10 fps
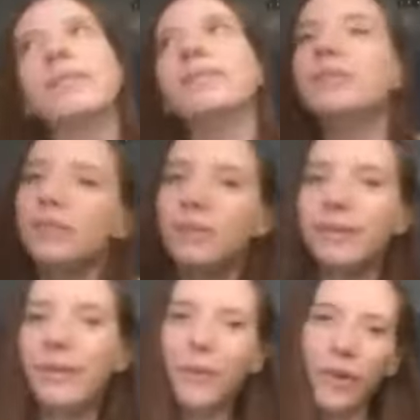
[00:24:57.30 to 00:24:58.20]
we'll do
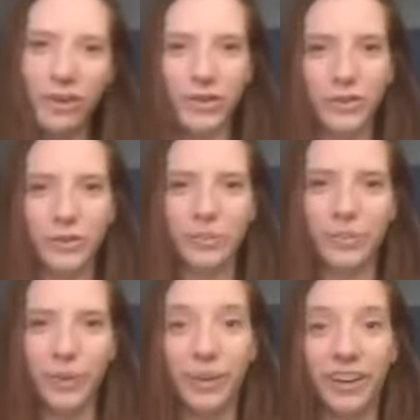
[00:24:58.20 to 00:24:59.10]
one or two
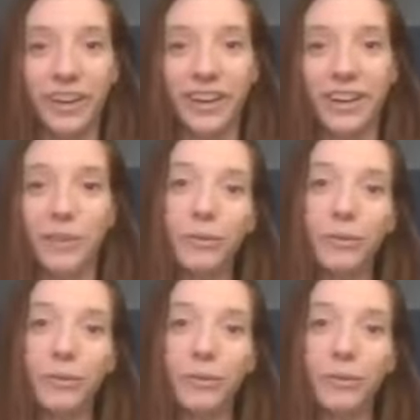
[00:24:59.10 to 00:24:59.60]
more